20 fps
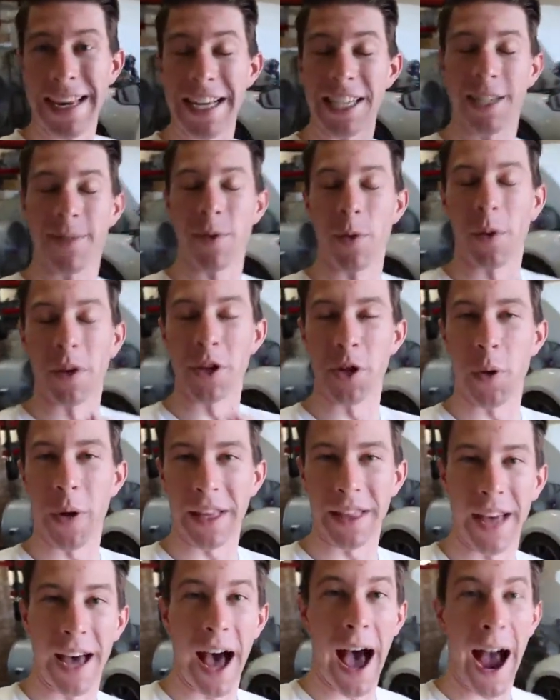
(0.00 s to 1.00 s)
He's the one
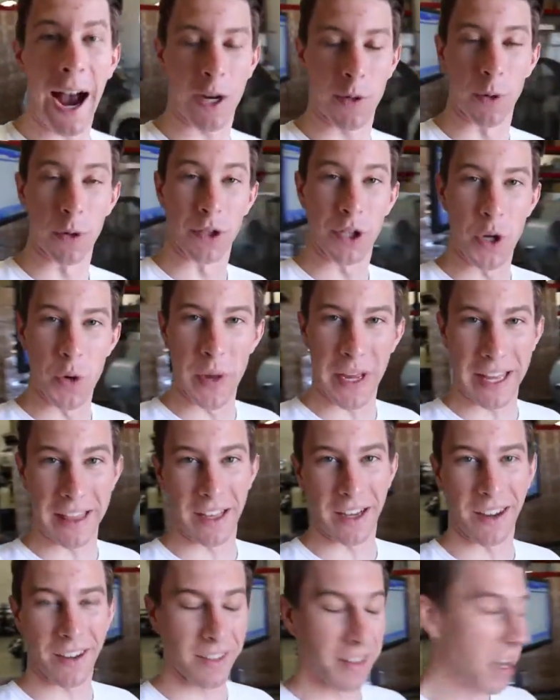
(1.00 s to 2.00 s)
doing the actual tuning
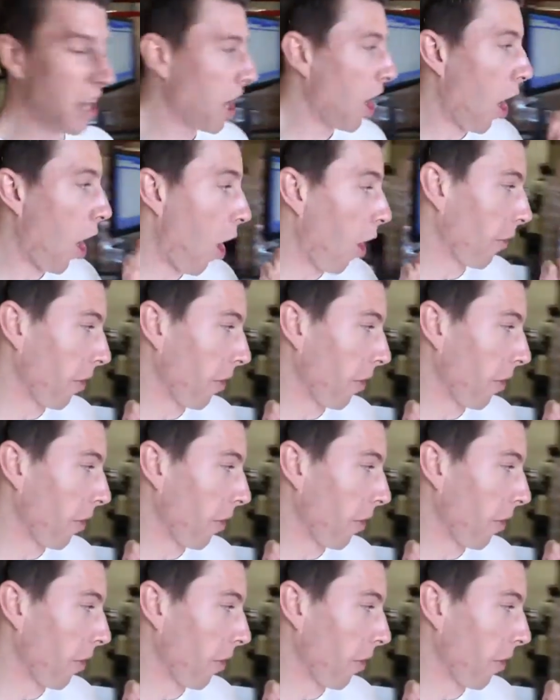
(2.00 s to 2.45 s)
and the,